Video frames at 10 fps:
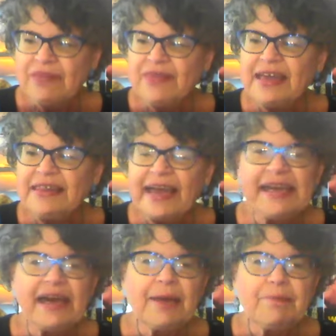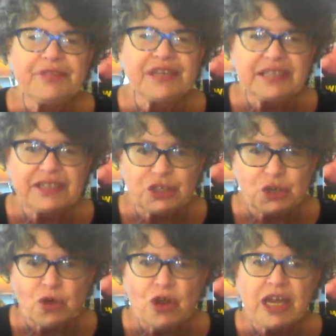they light up the
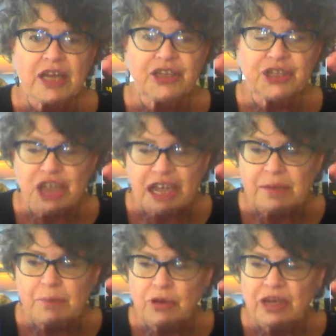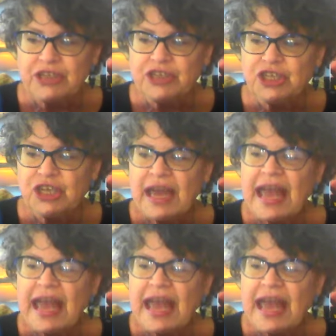historic Chain Bridge